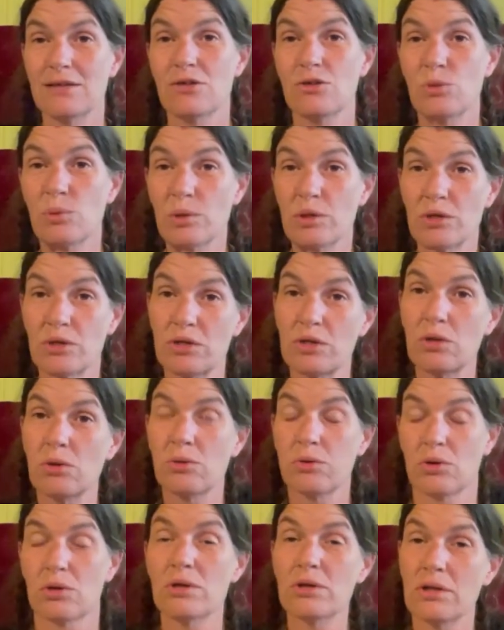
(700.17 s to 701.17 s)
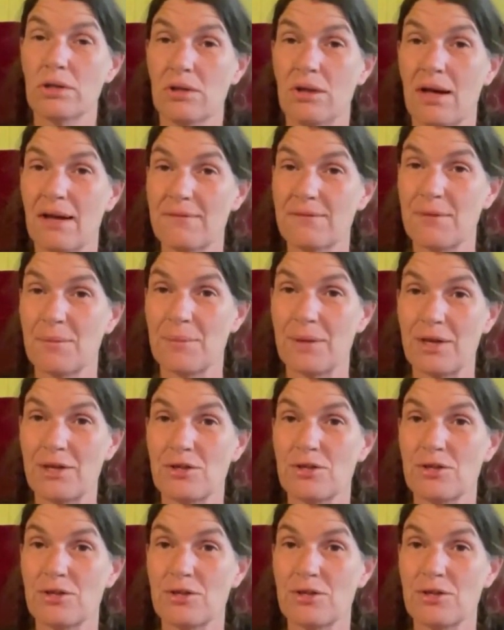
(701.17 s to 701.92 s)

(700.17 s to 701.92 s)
you are going to learn a lot from that.